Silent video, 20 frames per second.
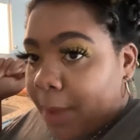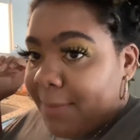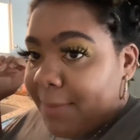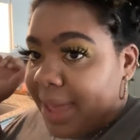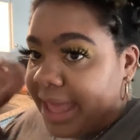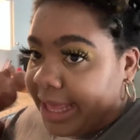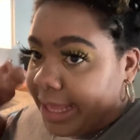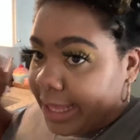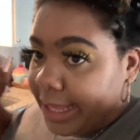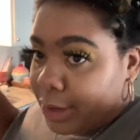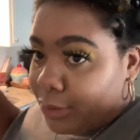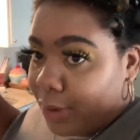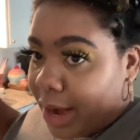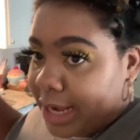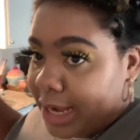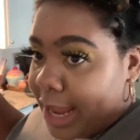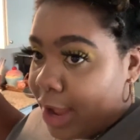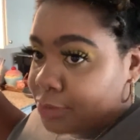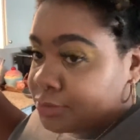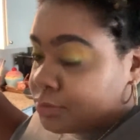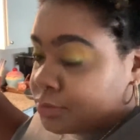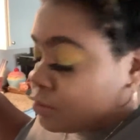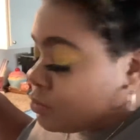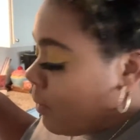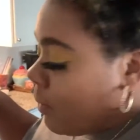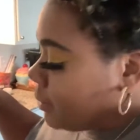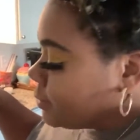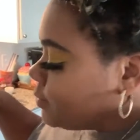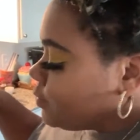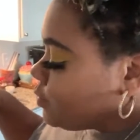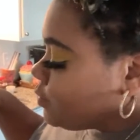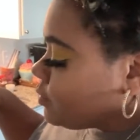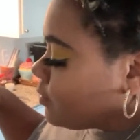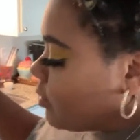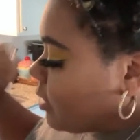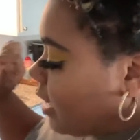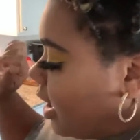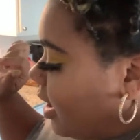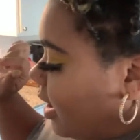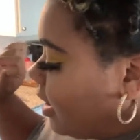making it right now.
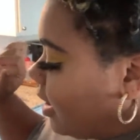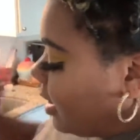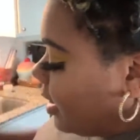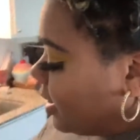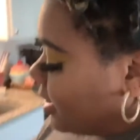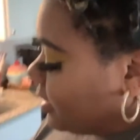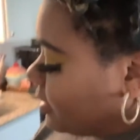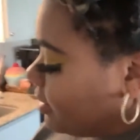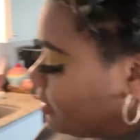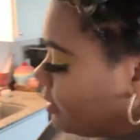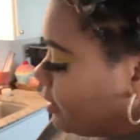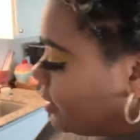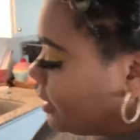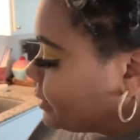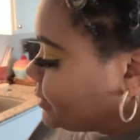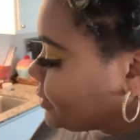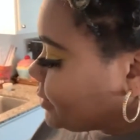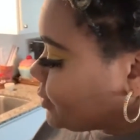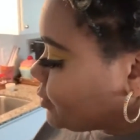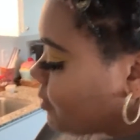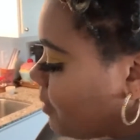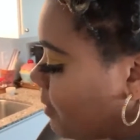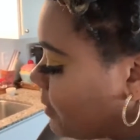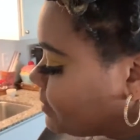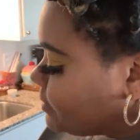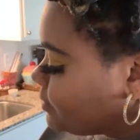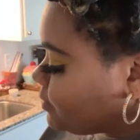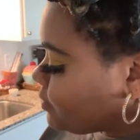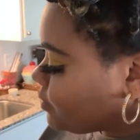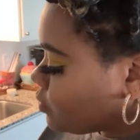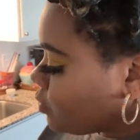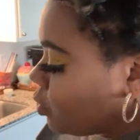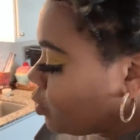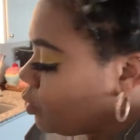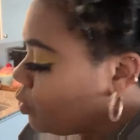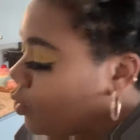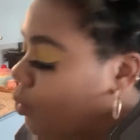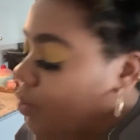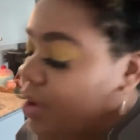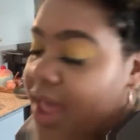And
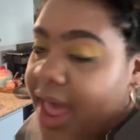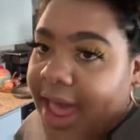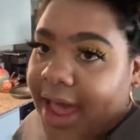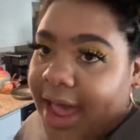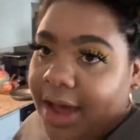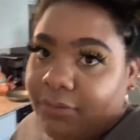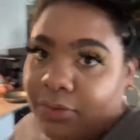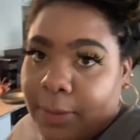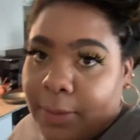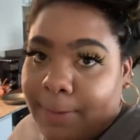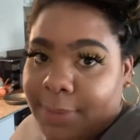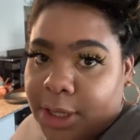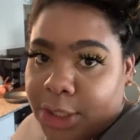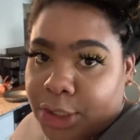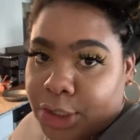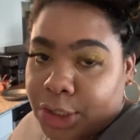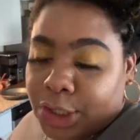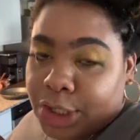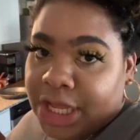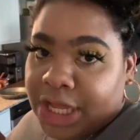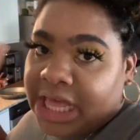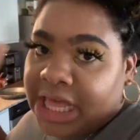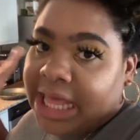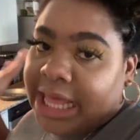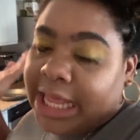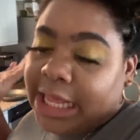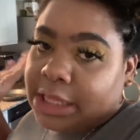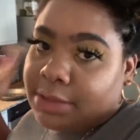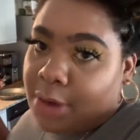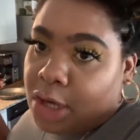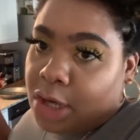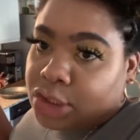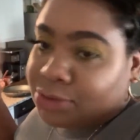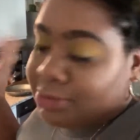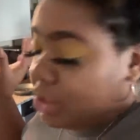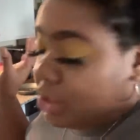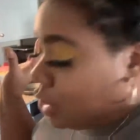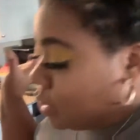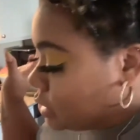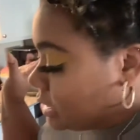we have the butter and the
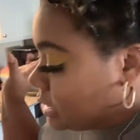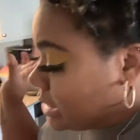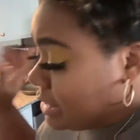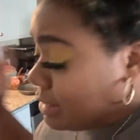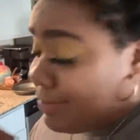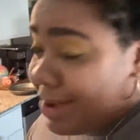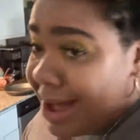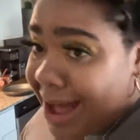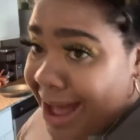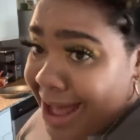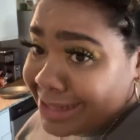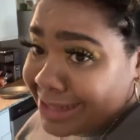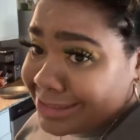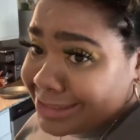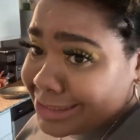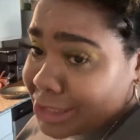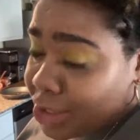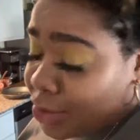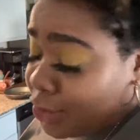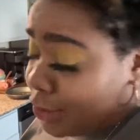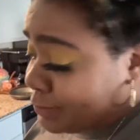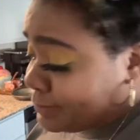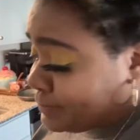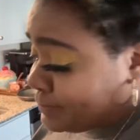marshmallows in the pot. So